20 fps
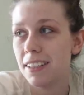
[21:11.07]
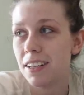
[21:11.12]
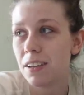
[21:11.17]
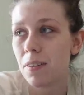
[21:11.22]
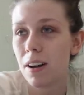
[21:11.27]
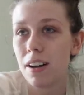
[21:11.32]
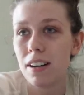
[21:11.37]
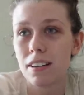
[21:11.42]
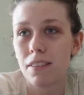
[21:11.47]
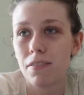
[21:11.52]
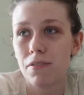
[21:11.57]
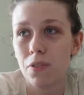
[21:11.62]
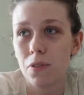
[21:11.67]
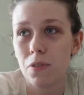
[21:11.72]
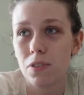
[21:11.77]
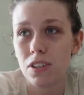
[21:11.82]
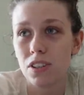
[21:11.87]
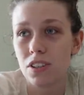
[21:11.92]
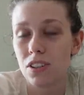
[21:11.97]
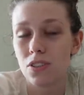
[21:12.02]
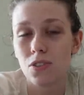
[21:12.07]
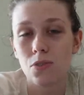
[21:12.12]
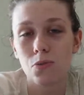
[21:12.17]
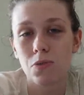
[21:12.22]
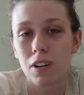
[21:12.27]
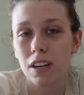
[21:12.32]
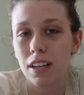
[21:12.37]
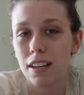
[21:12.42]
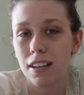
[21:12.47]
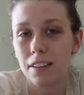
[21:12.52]
quite looking forward to just
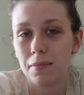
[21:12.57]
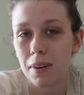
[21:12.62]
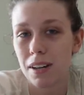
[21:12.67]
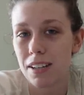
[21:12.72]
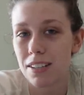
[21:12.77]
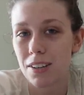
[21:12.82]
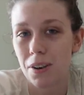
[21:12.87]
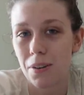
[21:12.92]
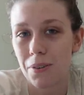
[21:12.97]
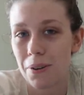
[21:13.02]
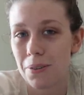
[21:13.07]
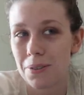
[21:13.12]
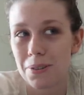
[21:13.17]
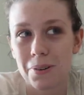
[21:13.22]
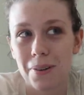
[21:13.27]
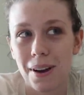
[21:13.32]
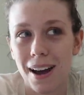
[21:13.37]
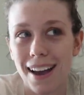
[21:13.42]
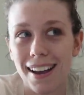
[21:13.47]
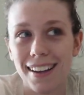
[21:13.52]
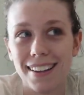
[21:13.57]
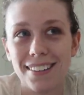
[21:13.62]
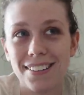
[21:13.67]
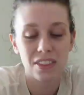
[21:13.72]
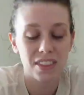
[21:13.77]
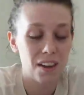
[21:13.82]
drinking my sorrows away.